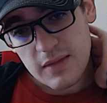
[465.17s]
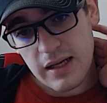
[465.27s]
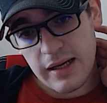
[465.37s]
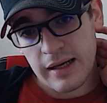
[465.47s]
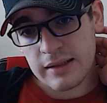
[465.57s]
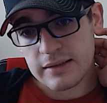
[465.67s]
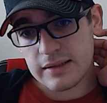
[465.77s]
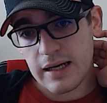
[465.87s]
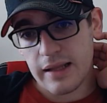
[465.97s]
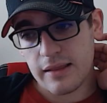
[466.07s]
And
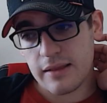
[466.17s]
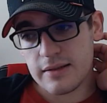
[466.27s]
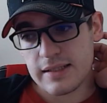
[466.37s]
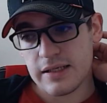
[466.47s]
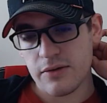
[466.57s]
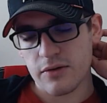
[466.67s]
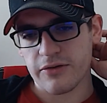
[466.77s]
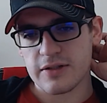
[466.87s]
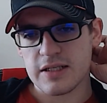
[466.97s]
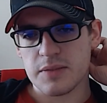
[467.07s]
I see
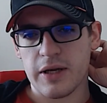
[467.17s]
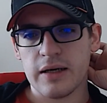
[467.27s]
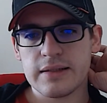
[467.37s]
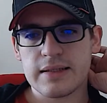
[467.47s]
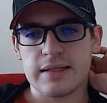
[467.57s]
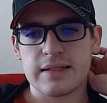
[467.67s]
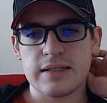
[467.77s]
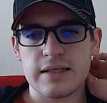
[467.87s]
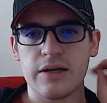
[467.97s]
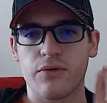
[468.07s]
Universes Beyond sets
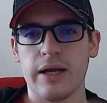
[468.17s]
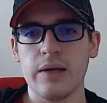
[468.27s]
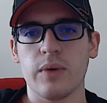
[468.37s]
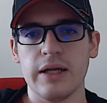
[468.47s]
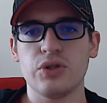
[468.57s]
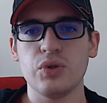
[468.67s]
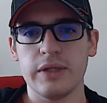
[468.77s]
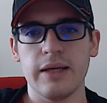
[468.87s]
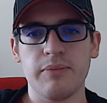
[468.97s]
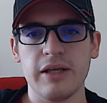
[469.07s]
as a great way to
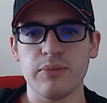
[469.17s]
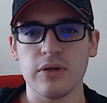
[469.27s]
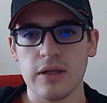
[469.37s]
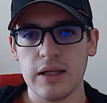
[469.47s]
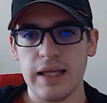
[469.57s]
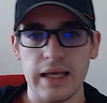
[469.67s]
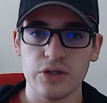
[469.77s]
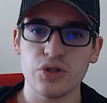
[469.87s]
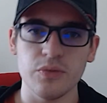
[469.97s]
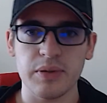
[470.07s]
get people
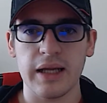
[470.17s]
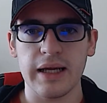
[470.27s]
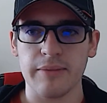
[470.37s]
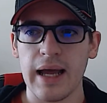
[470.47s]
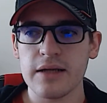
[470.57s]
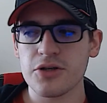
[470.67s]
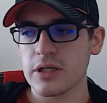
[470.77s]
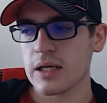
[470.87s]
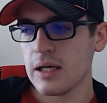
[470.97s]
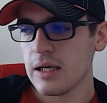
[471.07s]
into playing
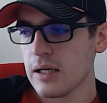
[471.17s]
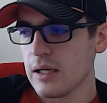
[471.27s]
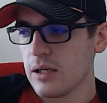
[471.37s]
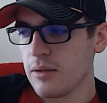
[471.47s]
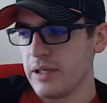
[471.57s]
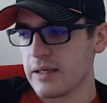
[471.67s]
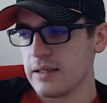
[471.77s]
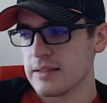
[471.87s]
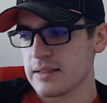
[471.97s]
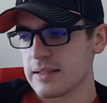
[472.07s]
Magic,
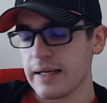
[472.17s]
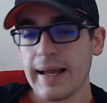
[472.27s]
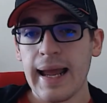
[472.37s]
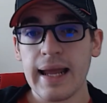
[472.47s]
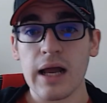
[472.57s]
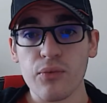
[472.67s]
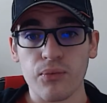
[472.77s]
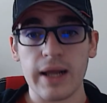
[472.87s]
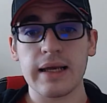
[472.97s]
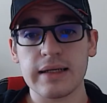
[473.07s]
because it's like, hey, I
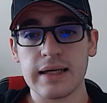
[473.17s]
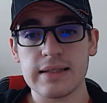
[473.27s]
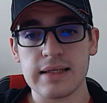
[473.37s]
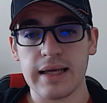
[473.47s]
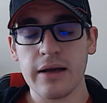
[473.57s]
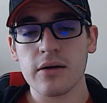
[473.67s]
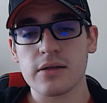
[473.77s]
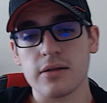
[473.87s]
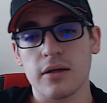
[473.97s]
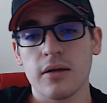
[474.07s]
recognize the
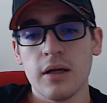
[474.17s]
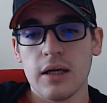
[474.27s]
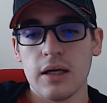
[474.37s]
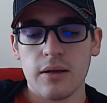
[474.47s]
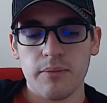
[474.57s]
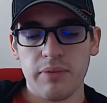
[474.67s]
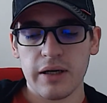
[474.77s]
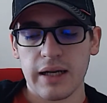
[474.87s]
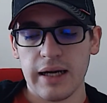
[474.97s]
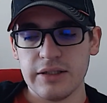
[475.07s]
character,
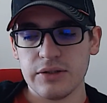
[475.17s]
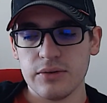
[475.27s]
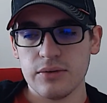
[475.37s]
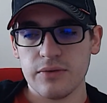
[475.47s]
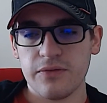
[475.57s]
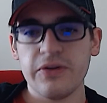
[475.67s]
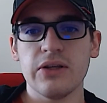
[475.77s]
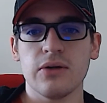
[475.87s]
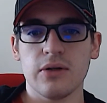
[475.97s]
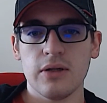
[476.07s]
but I do
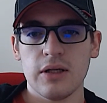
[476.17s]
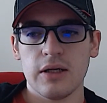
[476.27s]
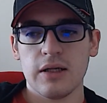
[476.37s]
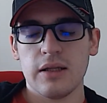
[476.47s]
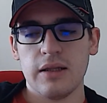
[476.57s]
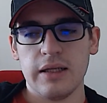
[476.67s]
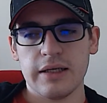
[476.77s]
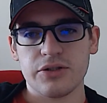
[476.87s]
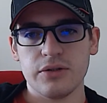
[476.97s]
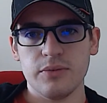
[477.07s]
feel the
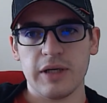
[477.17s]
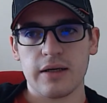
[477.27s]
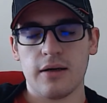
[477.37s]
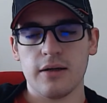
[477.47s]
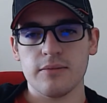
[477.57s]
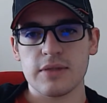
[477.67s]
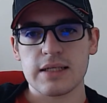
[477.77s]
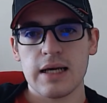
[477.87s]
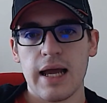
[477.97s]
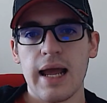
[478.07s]
issue
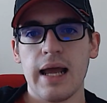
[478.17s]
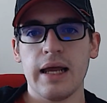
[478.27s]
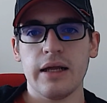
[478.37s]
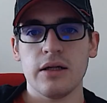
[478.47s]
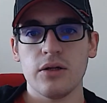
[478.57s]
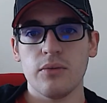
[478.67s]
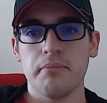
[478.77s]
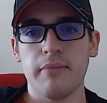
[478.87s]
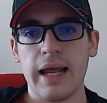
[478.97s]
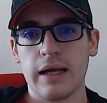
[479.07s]
becomes, hey,
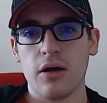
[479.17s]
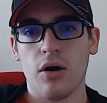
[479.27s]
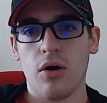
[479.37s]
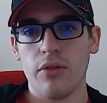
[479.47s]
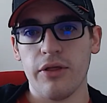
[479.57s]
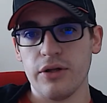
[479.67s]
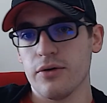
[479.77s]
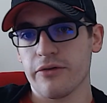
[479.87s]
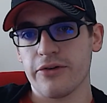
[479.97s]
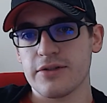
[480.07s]
make the
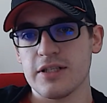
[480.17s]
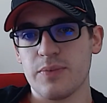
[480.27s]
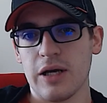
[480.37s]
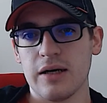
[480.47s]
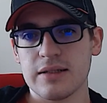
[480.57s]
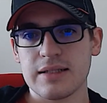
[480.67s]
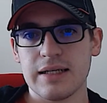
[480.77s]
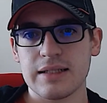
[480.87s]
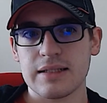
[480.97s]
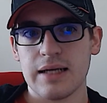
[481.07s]
Universes Beyond
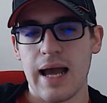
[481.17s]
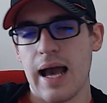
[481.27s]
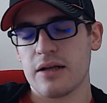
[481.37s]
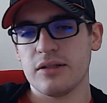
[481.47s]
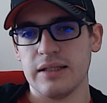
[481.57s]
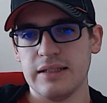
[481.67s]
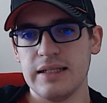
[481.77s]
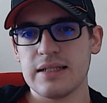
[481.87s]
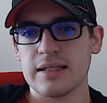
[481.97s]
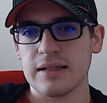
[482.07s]
sets actually
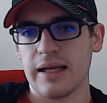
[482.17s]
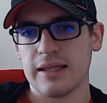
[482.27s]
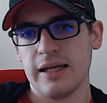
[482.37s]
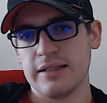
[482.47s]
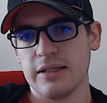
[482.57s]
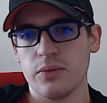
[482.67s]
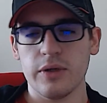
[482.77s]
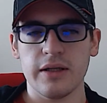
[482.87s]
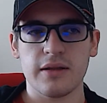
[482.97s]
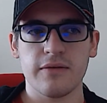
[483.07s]
decent like they did
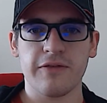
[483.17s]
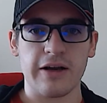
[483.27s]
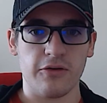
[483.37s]
with Final